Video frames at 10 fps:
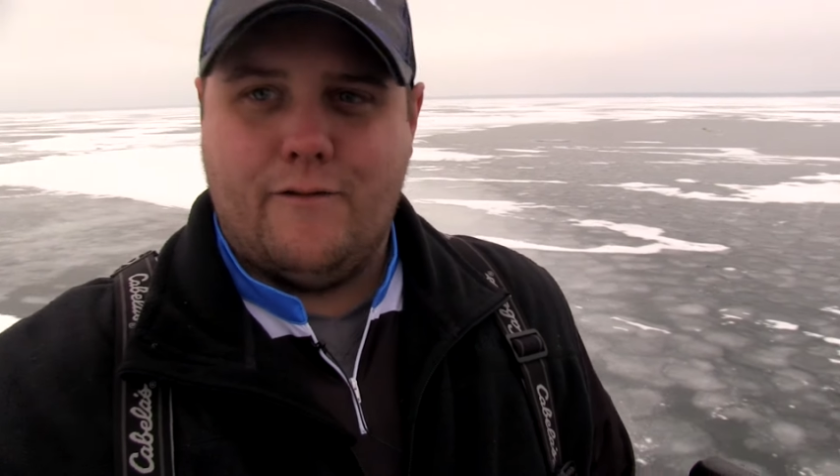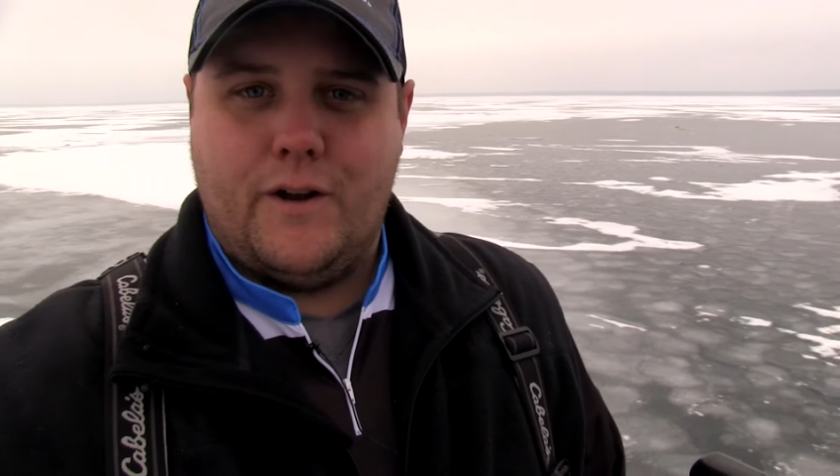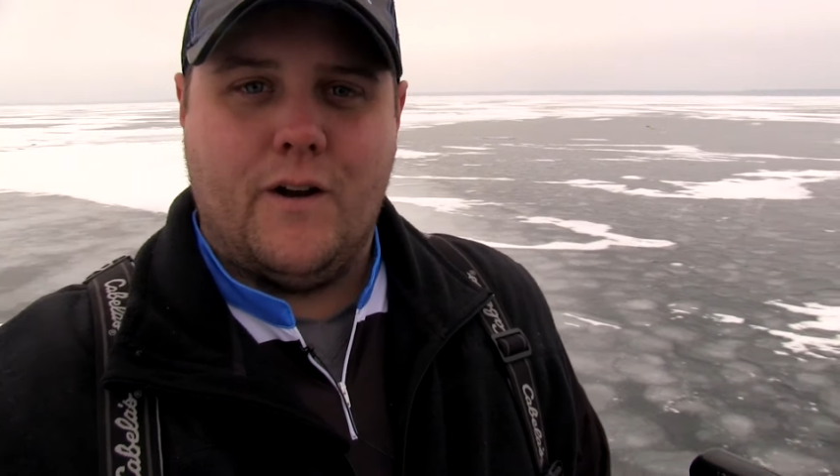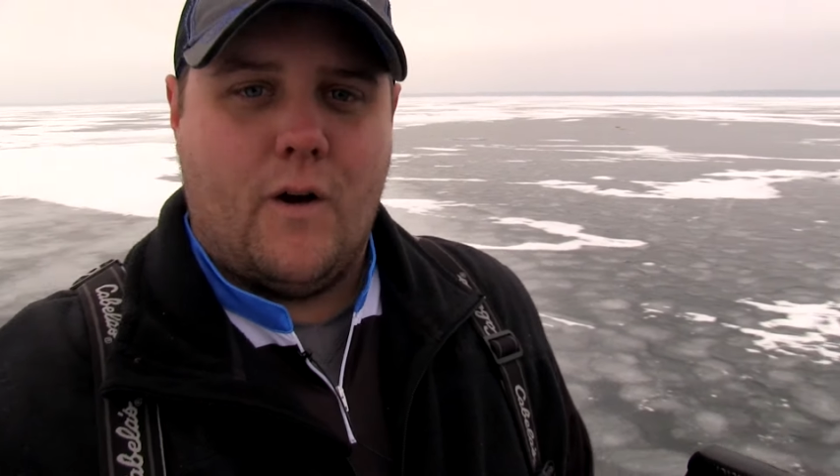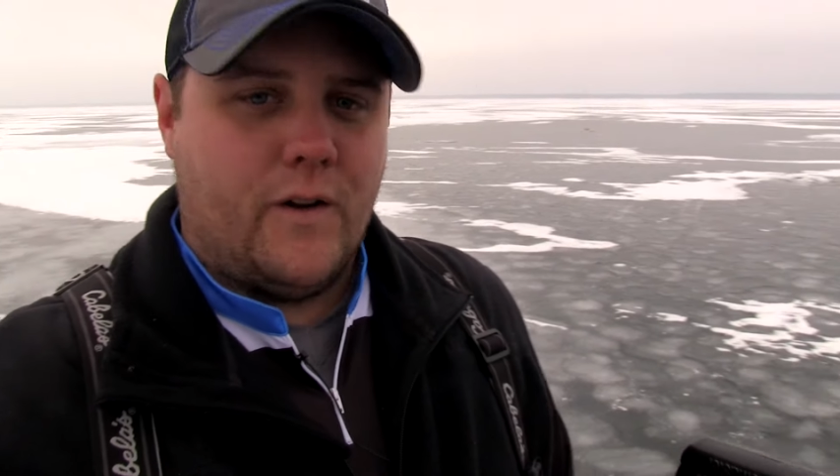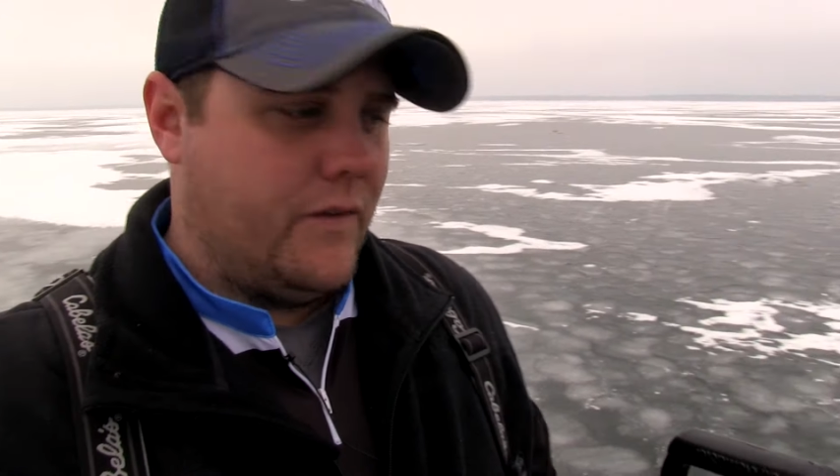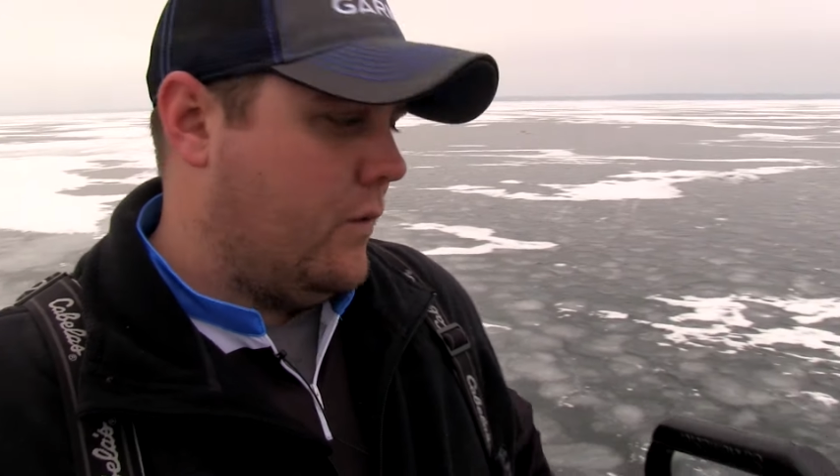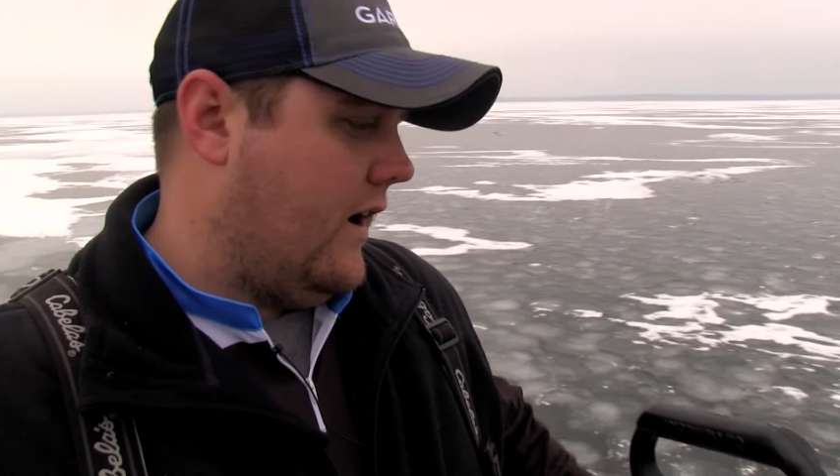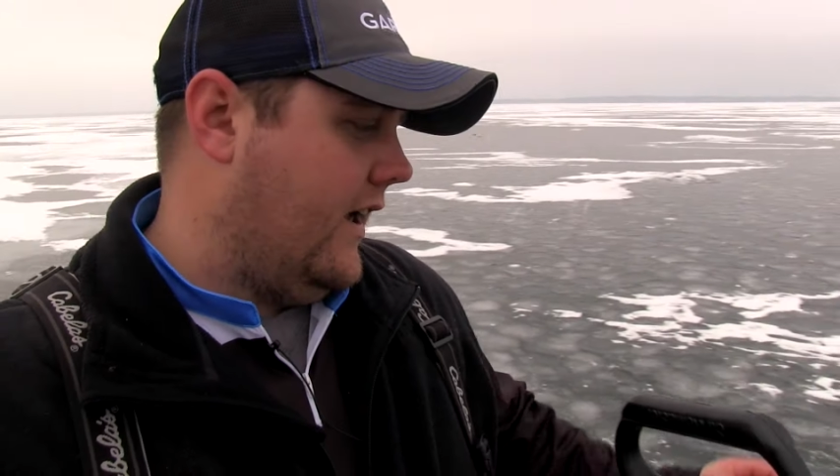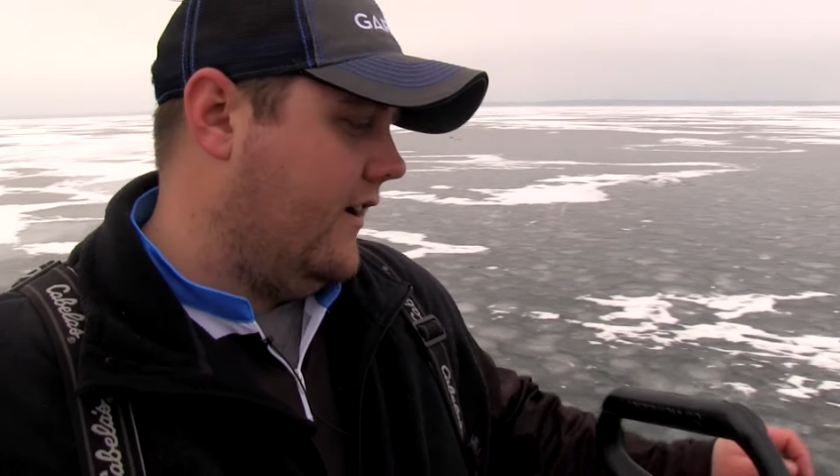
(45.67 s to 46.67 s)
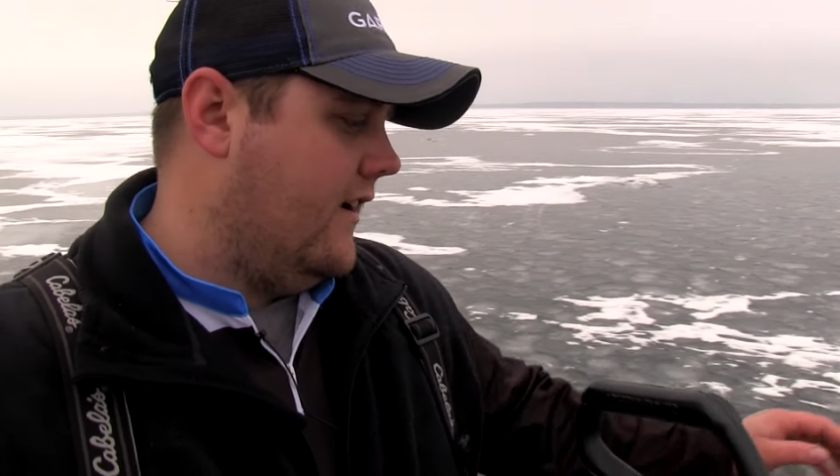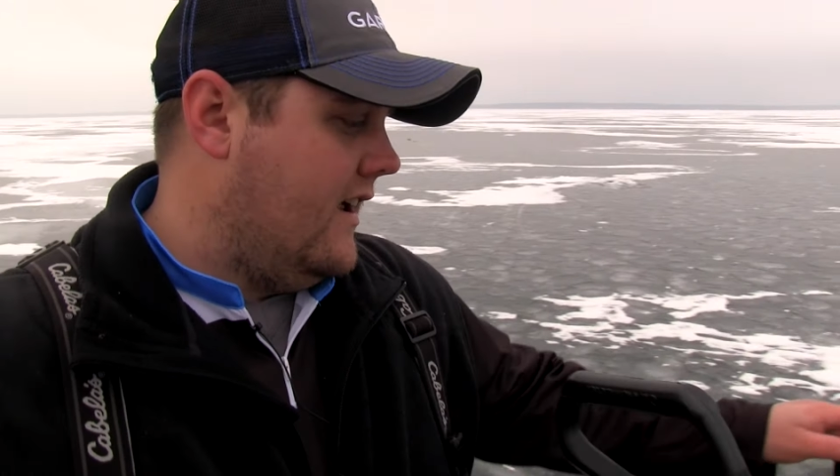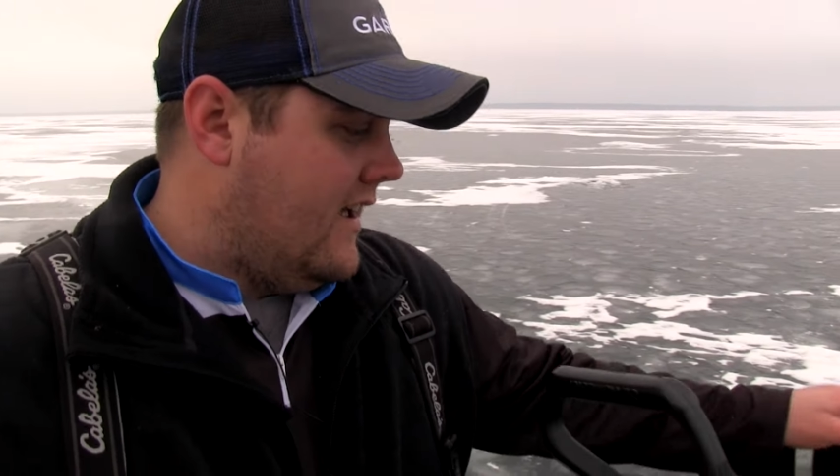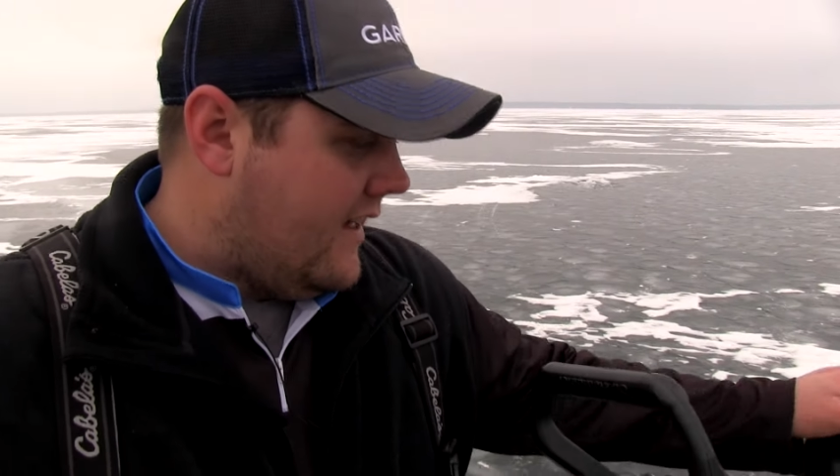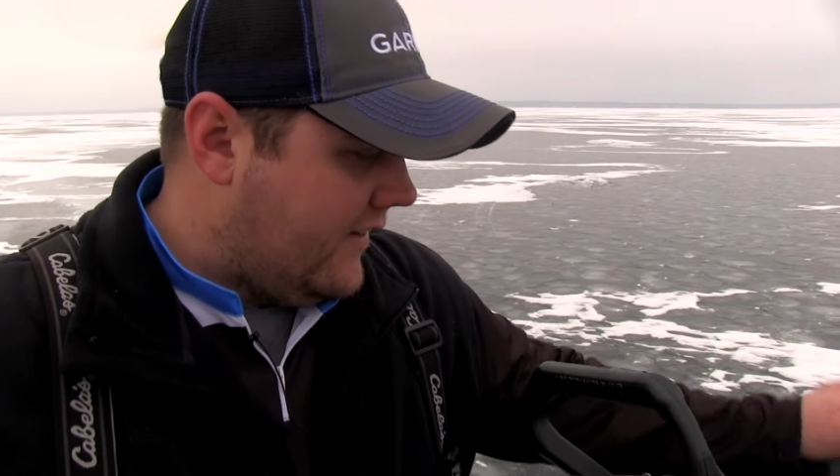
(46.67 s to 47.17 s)
when you're out on the water.
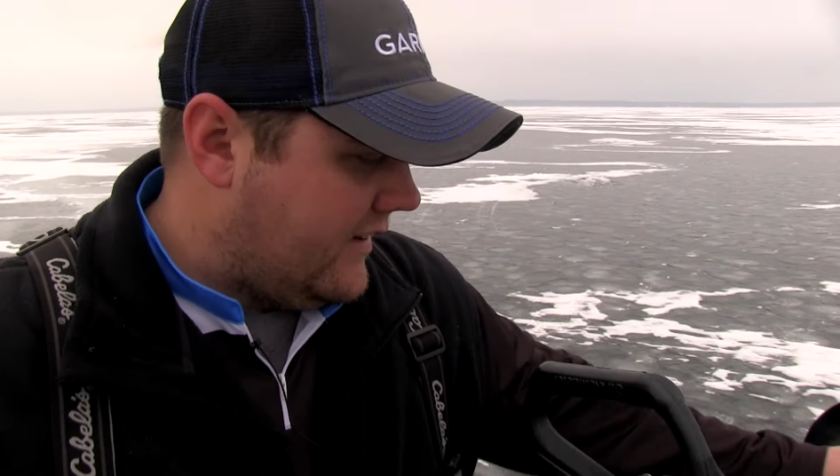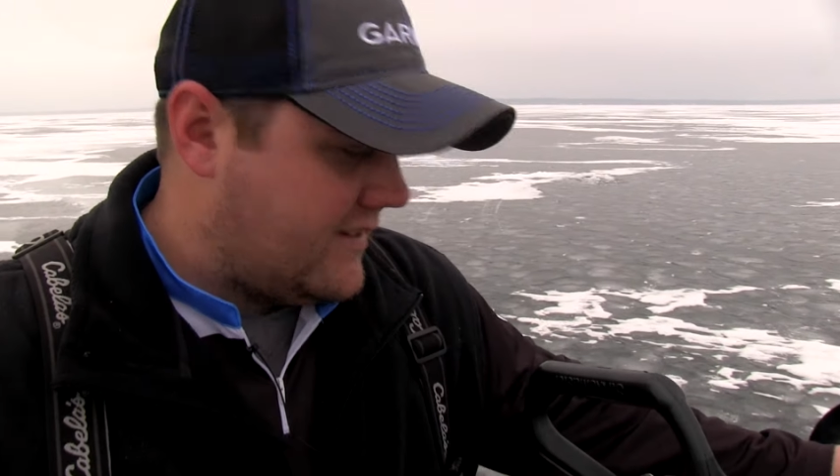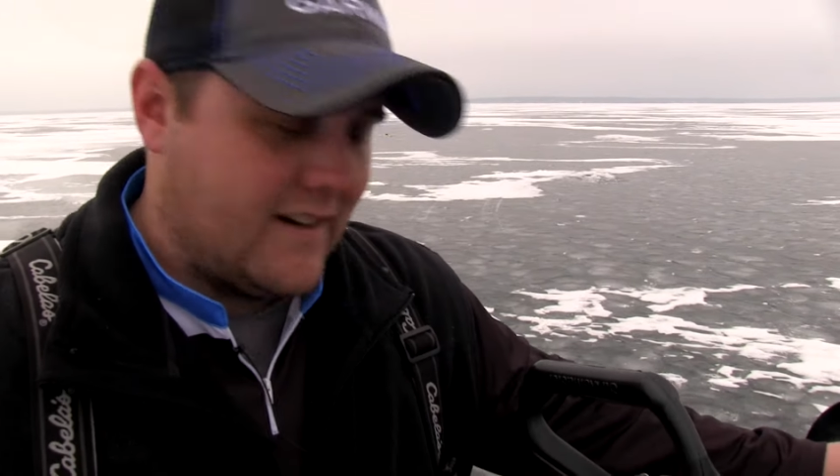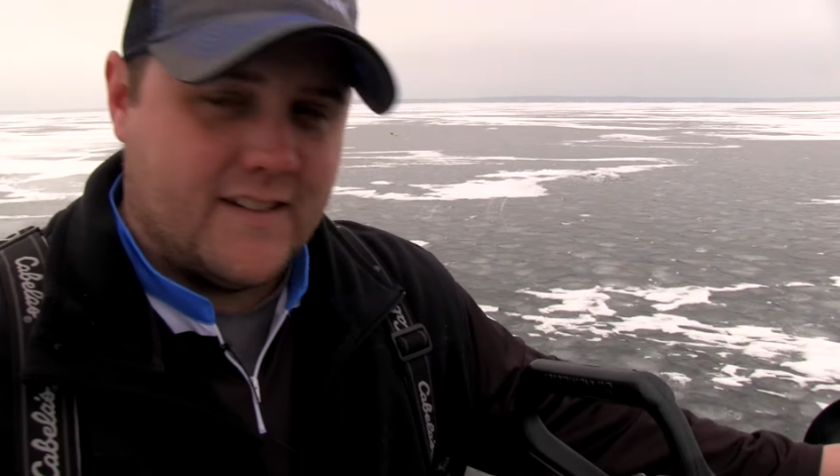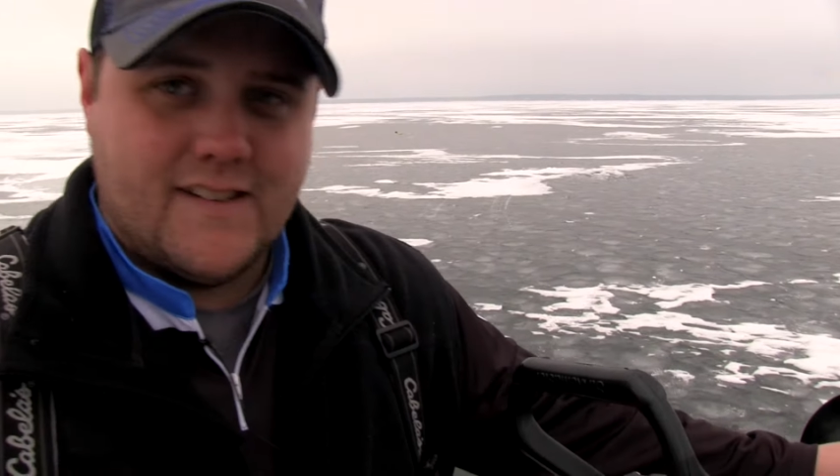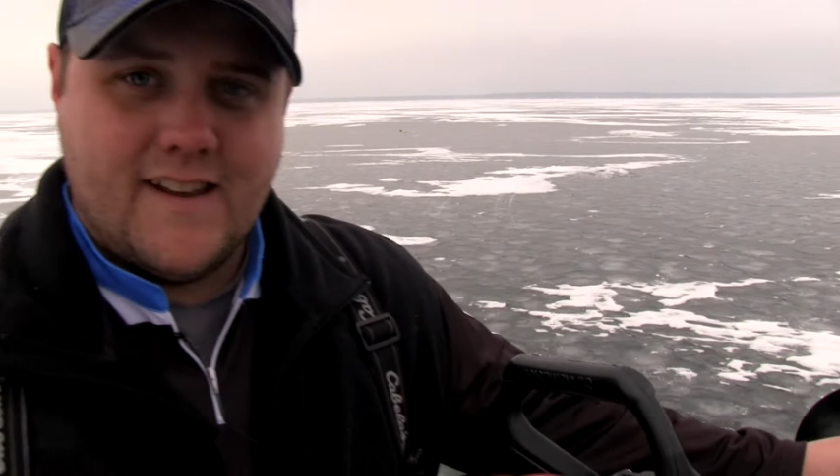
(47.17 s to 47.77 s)
These things